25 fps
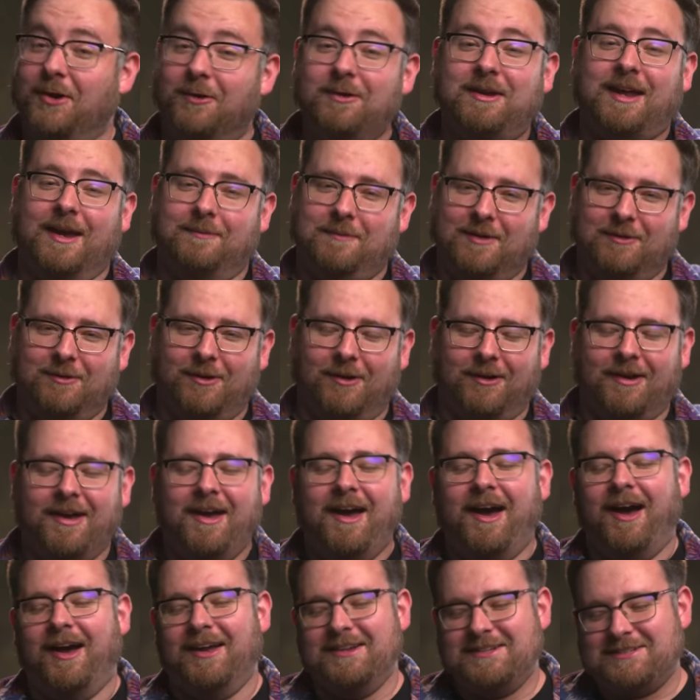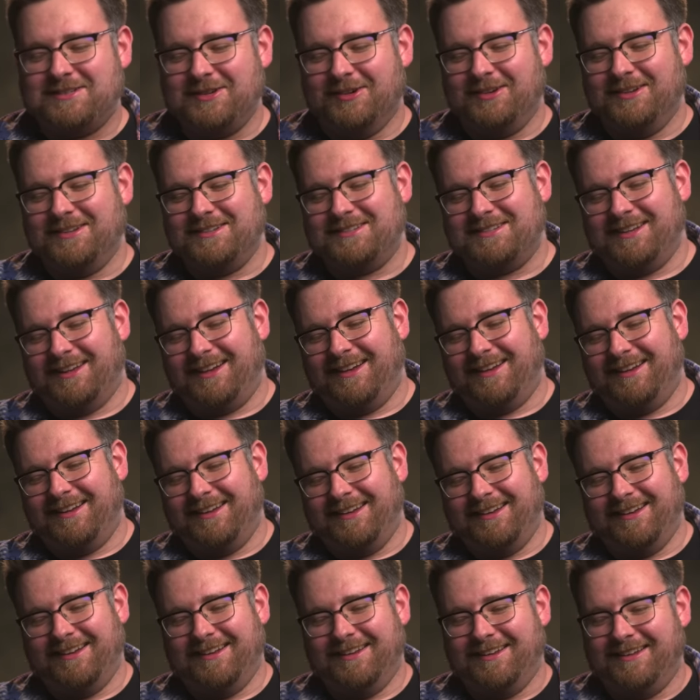don't get me wrong. As soon as
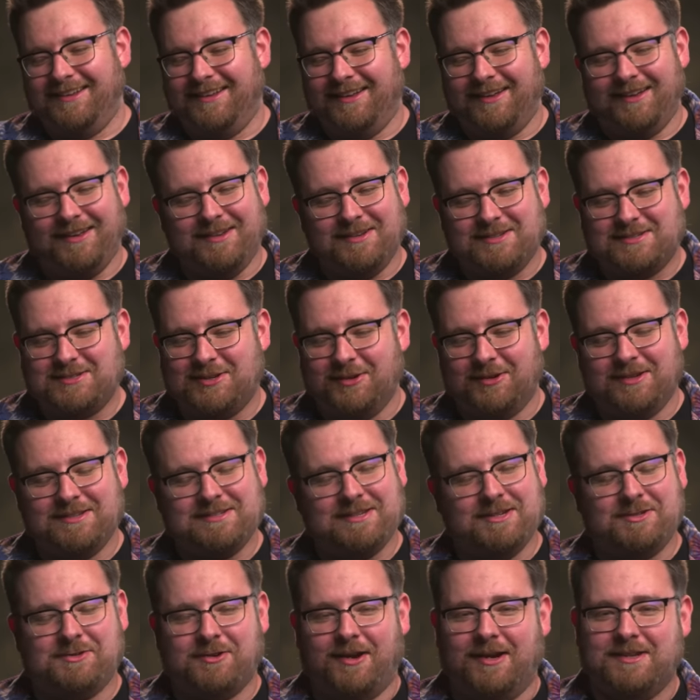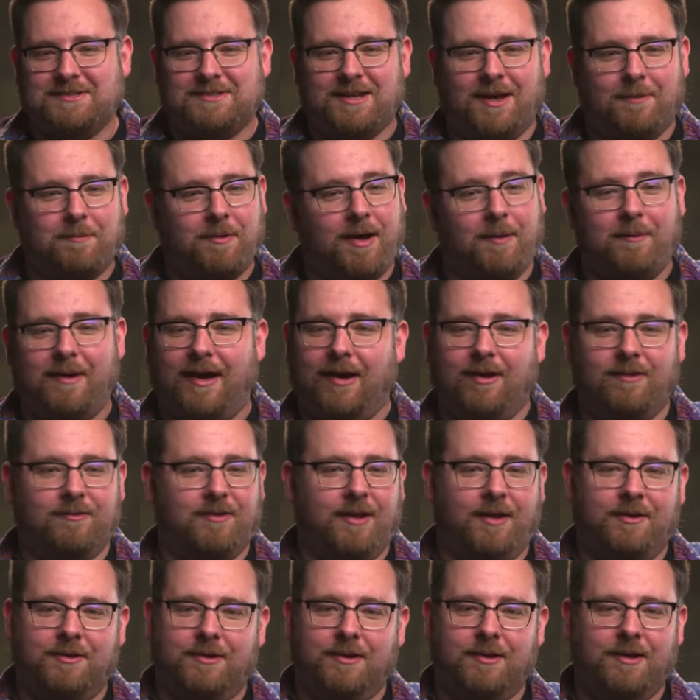it dries up, I'm out
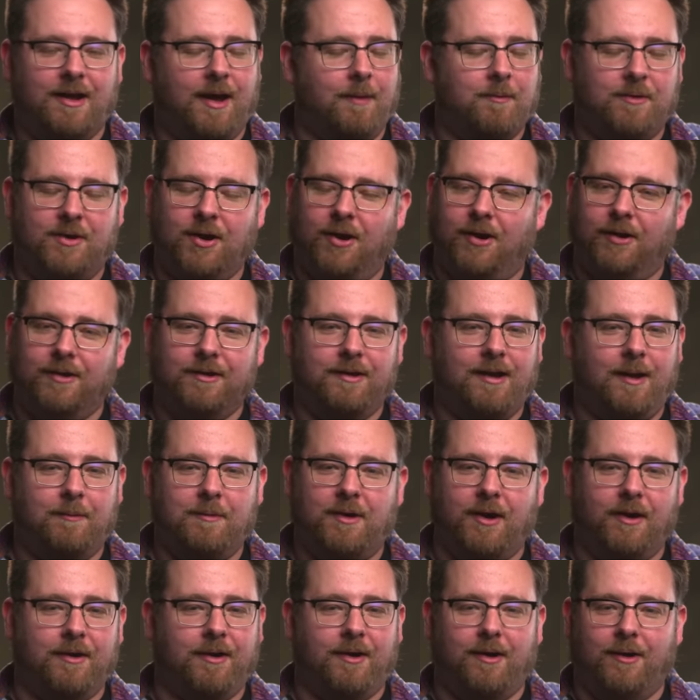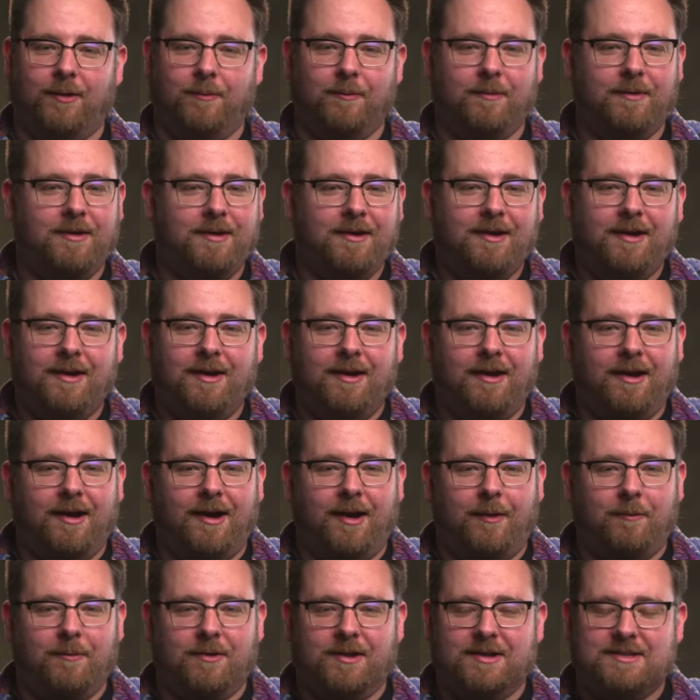of London. I'm gone. I'm going home.
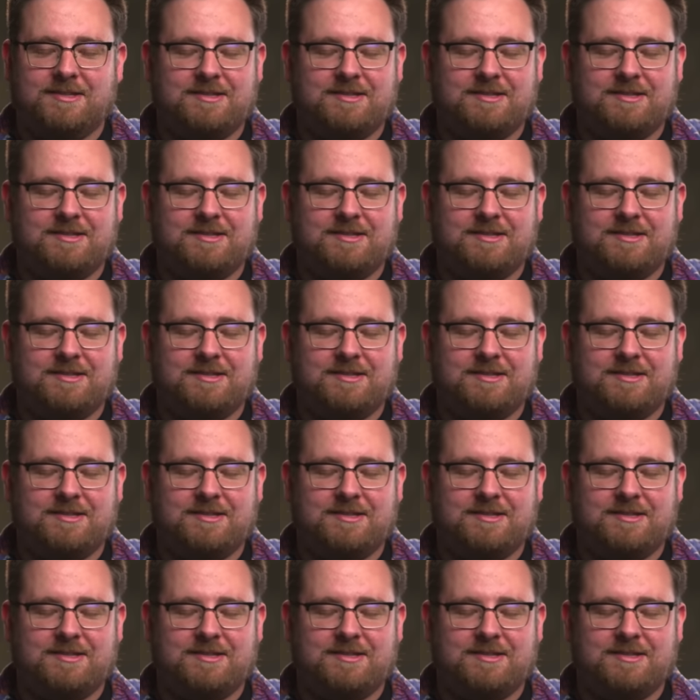I'm gonna